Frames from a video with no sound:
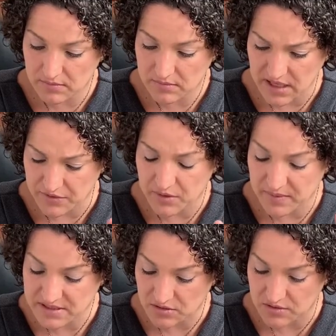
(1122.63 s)
3 of
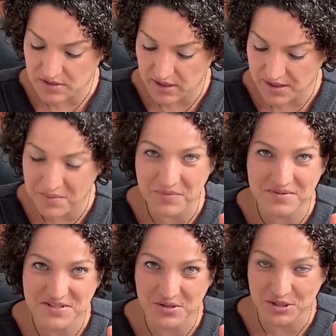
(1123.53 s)
Pentacles, sorry, I'm
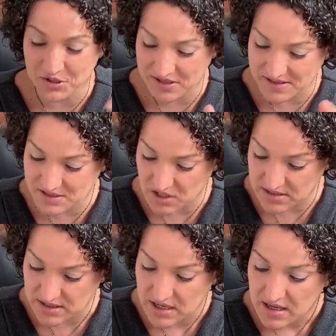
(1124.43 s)
still learning these
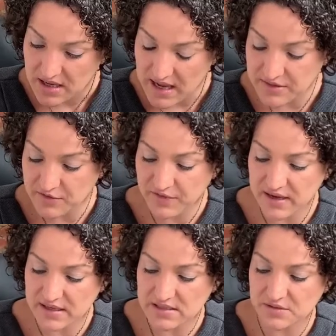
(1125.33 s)
cards, and the
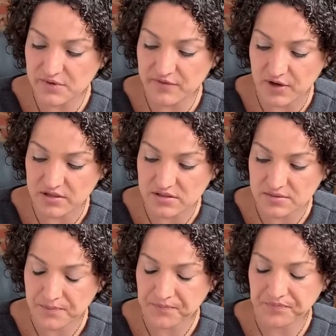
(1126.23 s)
finance in reverse.
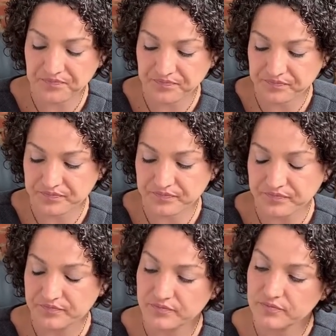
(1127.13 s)

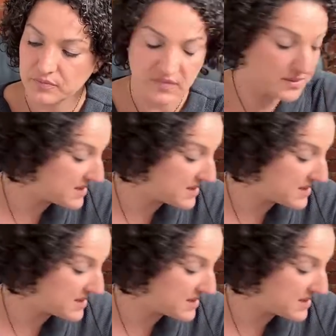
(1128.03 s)
Let me